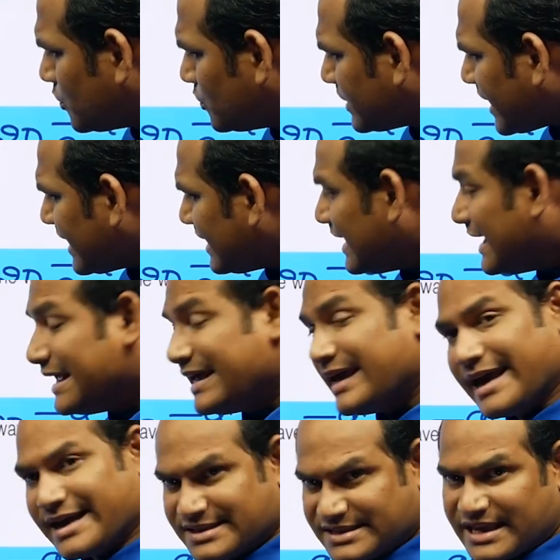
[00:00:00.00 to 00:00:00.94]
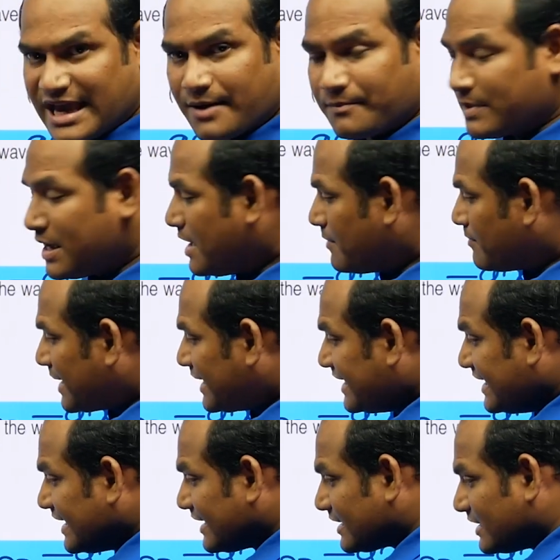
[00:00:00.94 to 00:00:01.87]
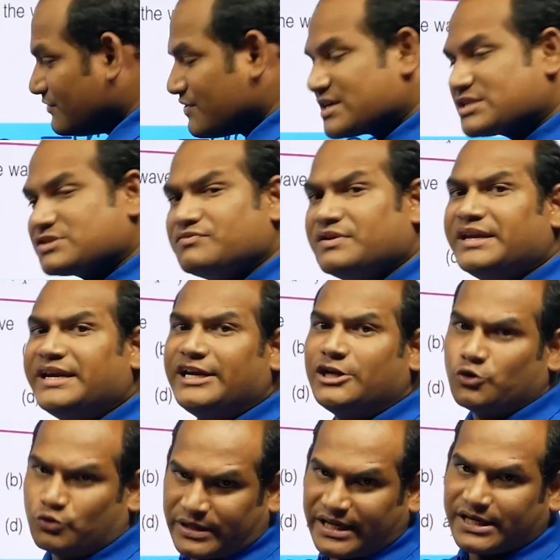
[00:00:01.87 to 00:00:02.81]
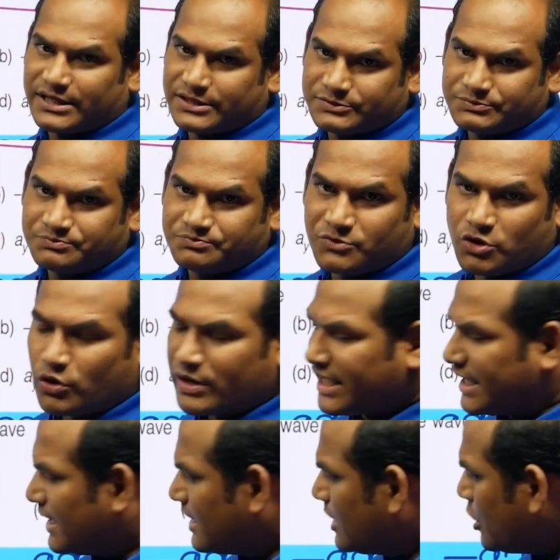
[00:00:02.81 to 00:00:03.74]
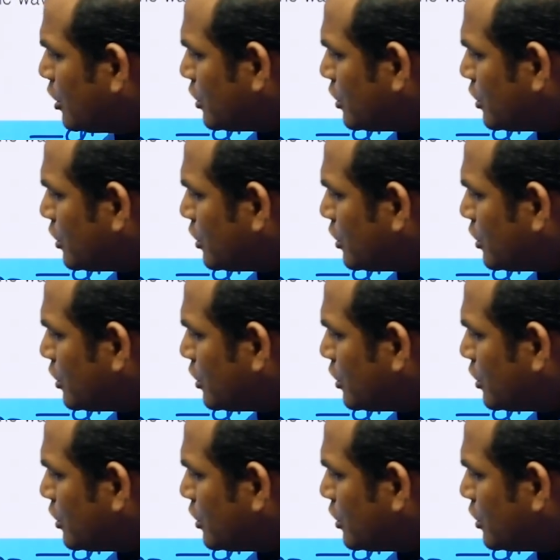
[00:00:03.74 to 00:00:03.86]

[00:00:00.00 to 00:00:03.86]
to tell x cap but here reverse we need to take okay